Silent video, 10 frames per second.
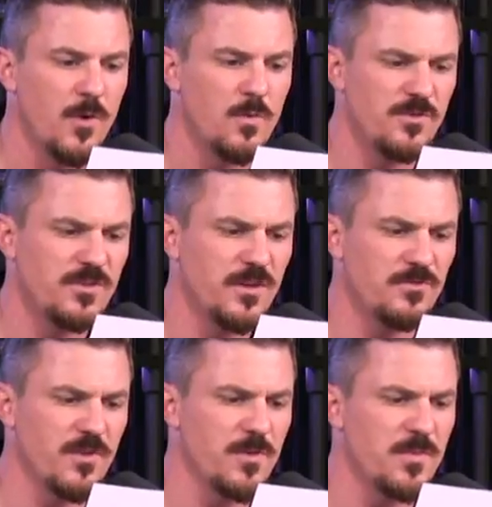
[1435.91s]
which
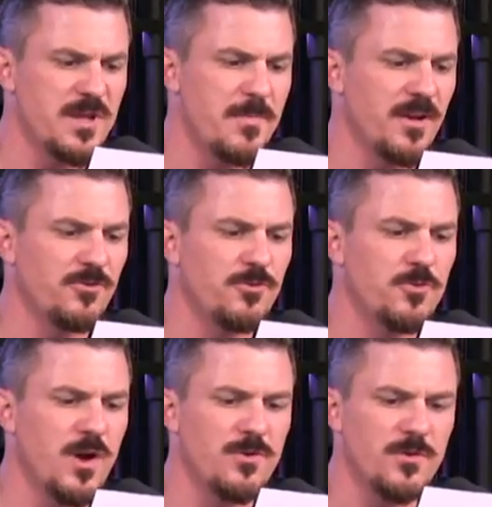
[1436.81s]
gives everybody about
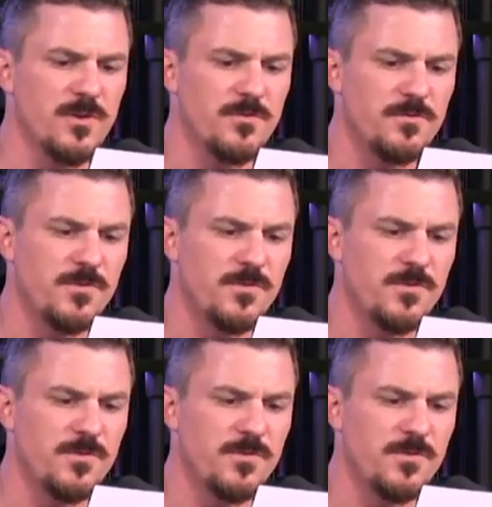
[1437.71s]
$250